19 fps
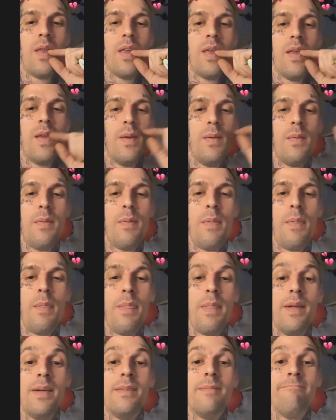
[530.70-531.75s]

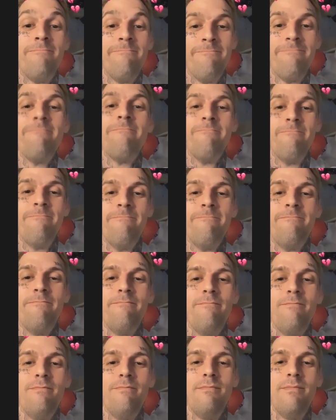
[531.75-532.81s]

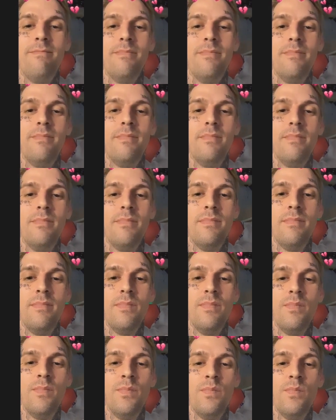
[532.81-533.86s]

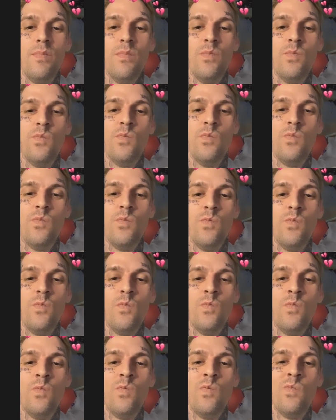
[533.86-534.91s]

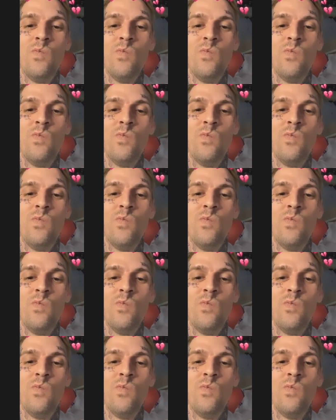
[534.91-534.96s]
[no speech]